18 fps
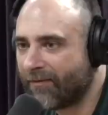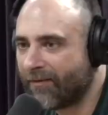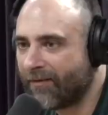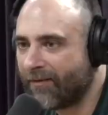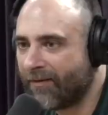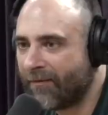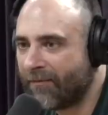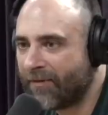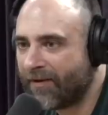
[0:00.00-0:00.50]

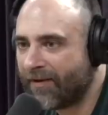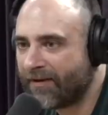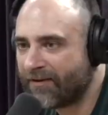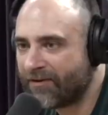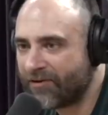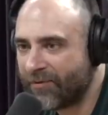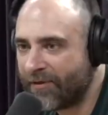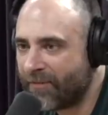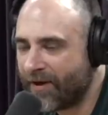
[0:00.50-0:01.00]
and be like,
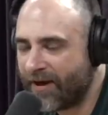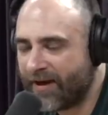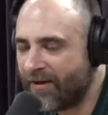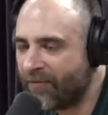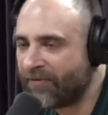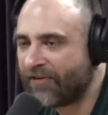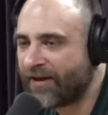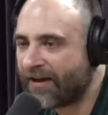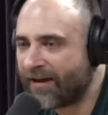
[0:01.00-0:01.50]
"Did you eat my?" It
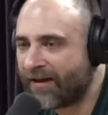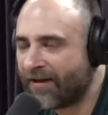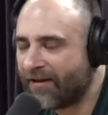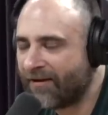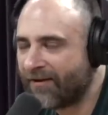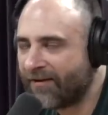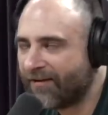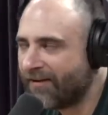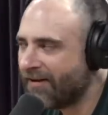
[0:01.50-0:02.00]
was like a.
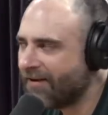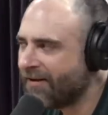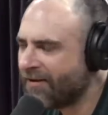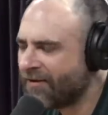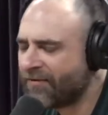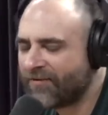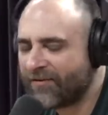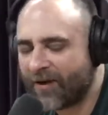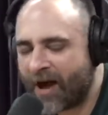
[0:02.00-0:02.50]
He
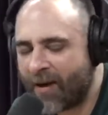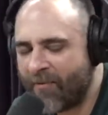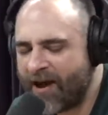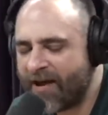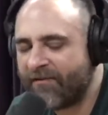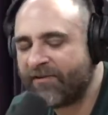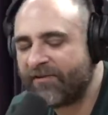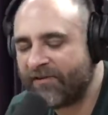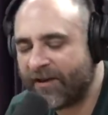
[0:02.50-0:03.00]
goes, "I'm gonna
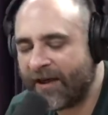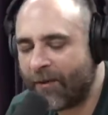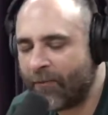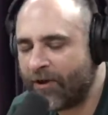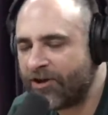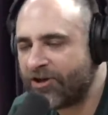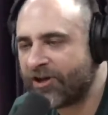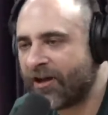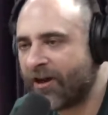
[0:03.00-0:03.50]
have a
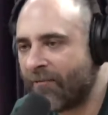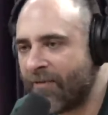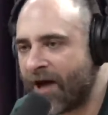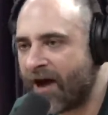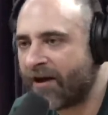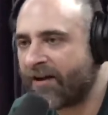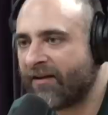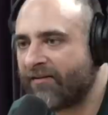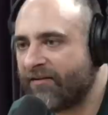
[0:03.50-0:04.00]
sandwich, and I'm
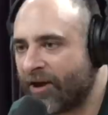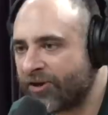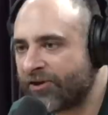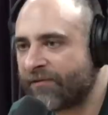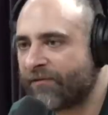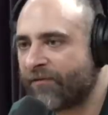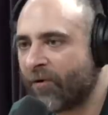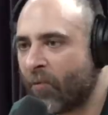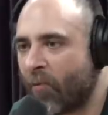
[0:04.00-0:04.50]
not gonna touch
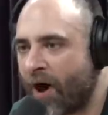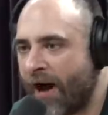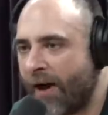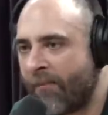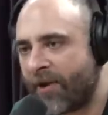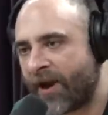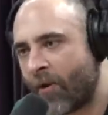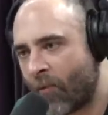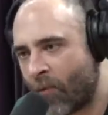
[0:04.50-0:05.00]
it for a while,
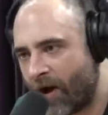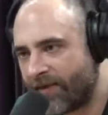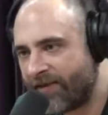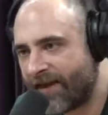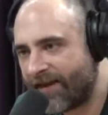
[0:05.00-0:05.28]
but I want that